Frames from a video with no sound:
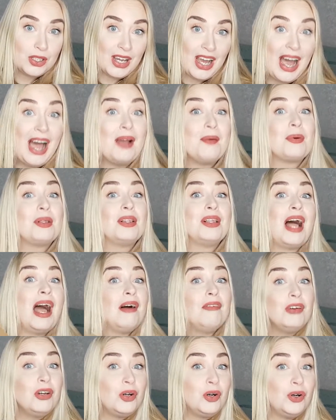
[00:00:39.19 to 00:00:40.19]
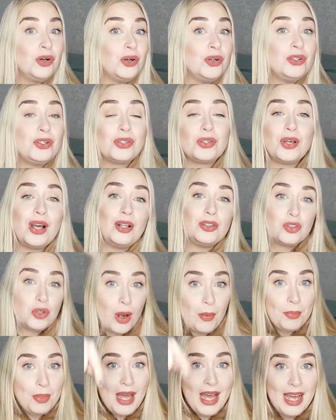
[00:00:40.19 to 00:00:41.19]
I will have a code, so I'll
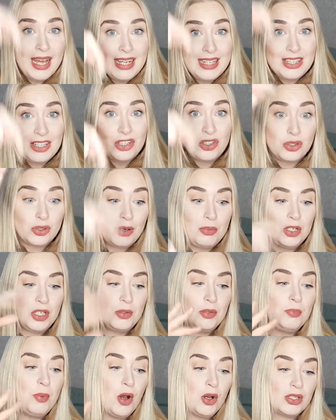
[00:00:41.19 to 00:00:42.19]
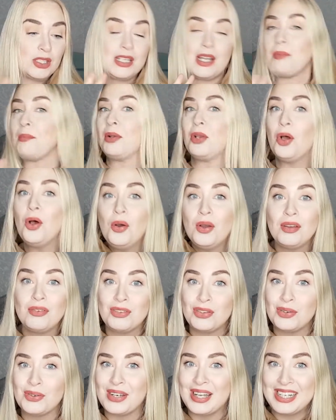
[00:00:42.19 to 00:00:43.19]
drop that in the description box down below if
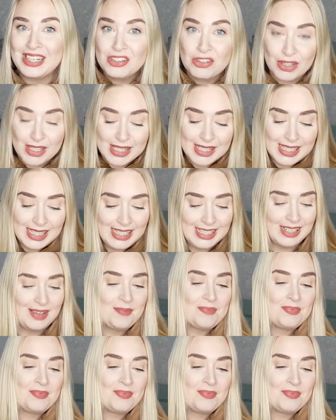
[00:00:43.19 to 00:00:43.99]
you are interested.